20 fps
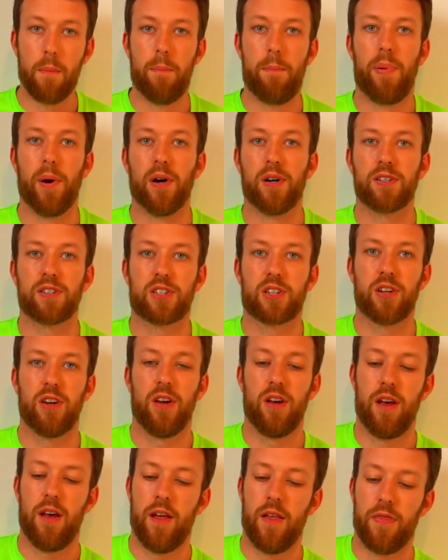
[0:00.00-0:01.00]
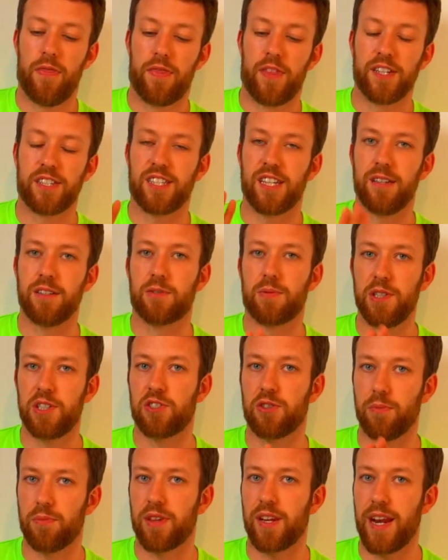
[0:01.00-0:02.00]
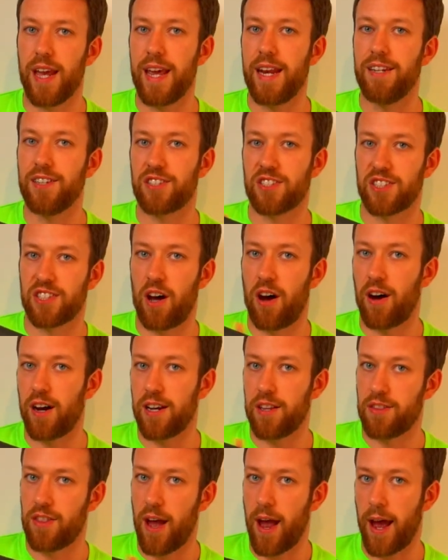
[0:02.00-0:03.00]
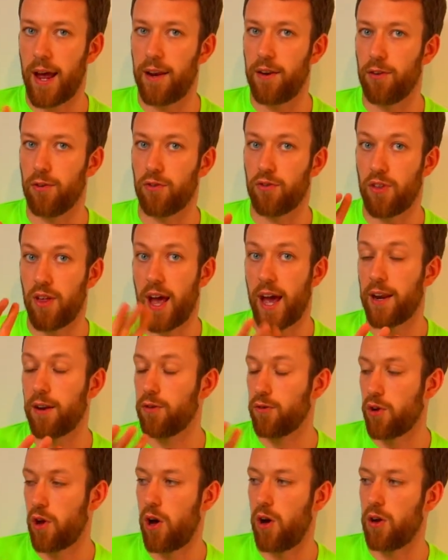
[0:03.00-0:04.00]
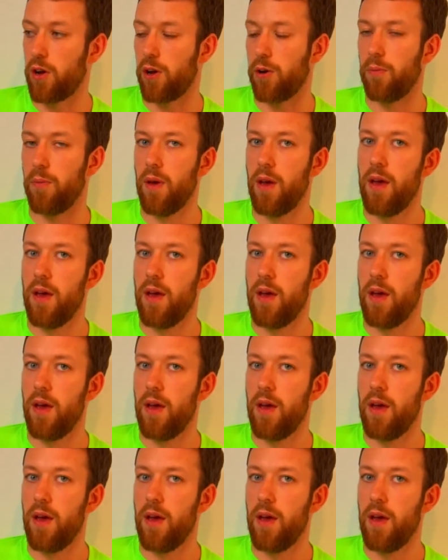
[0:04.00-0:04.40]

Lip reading: but there seems to be something inside the handles. The handles are hollow.